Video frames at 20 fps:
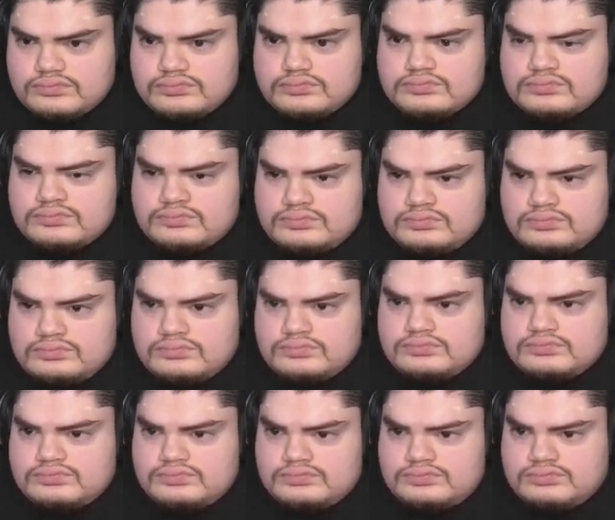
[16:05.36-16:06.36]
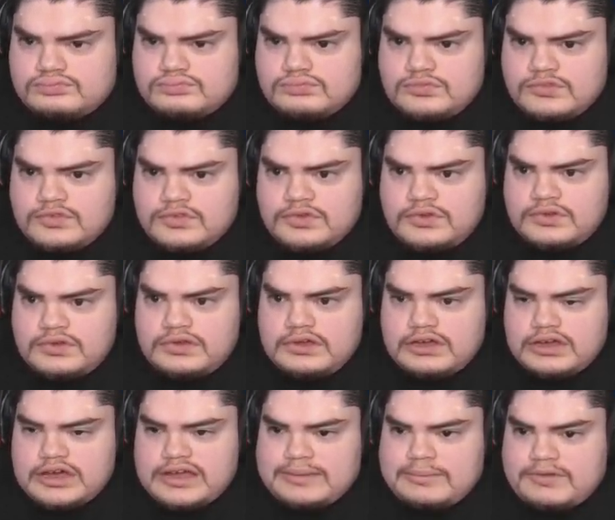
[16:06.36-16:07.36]
Mm-hmm.
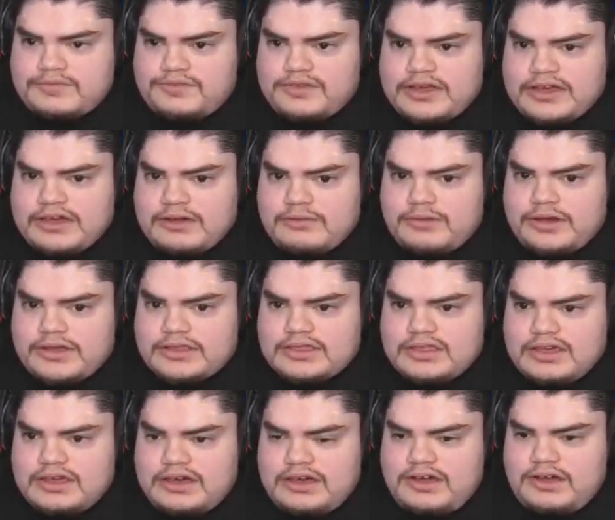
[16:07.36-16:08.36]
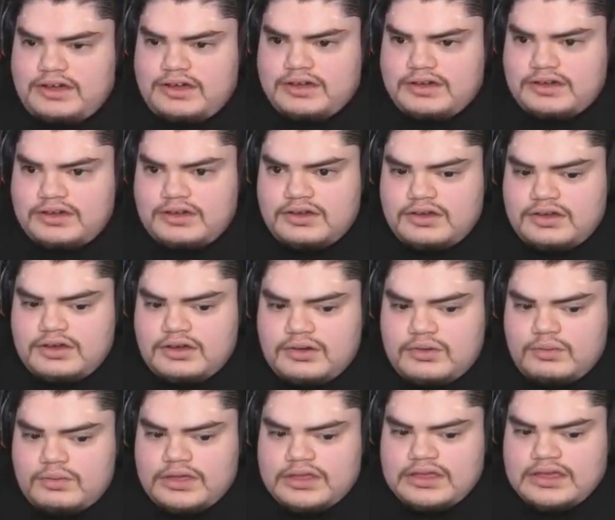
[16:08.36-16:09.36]
Got him to fly out right there.
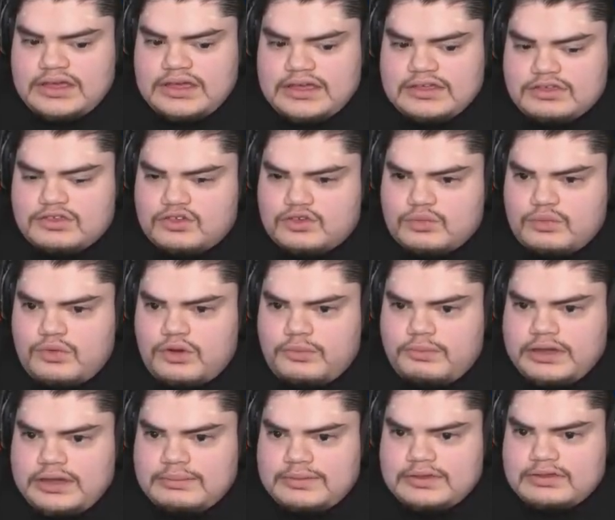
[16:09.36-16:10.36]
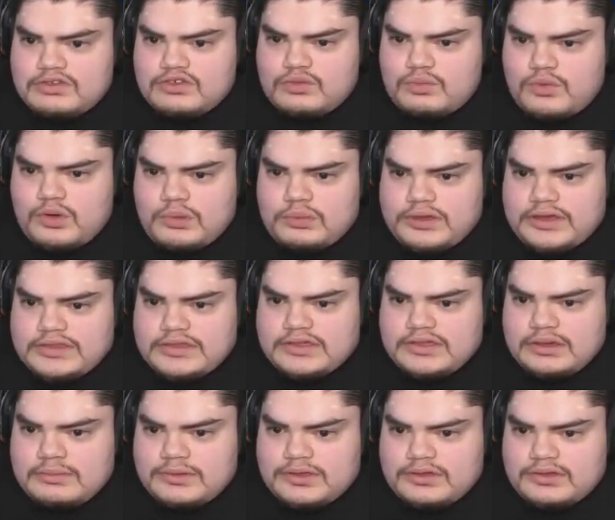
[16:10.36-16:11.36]
We need two more, baby. Two more, we get the
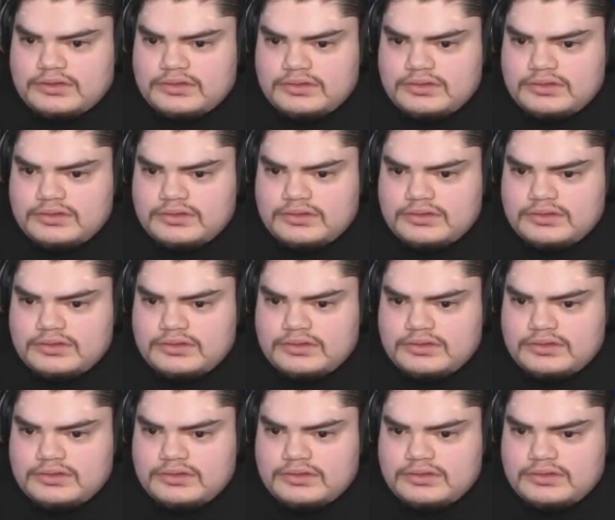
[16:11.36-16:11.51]
W.